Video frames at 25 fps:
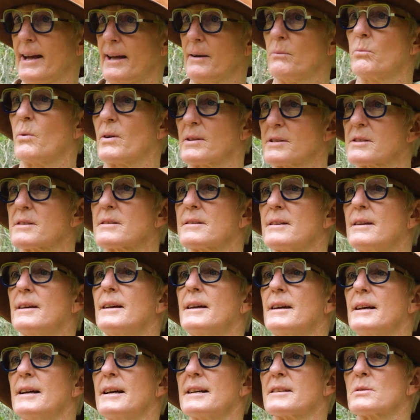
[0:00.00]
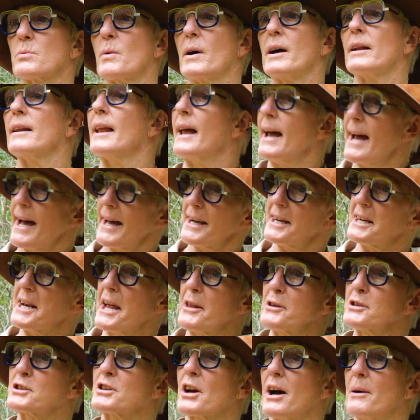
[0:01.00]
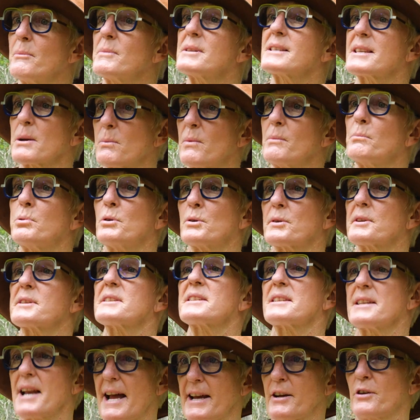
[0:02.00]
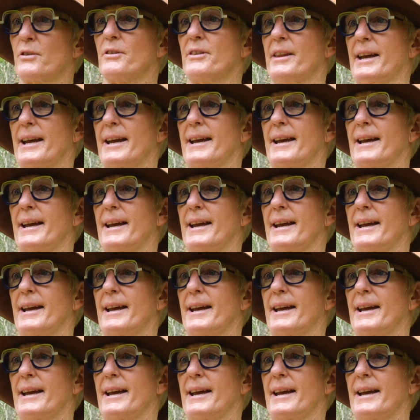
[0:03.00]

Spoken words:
head once as well, and another time when someone pulled a snake on their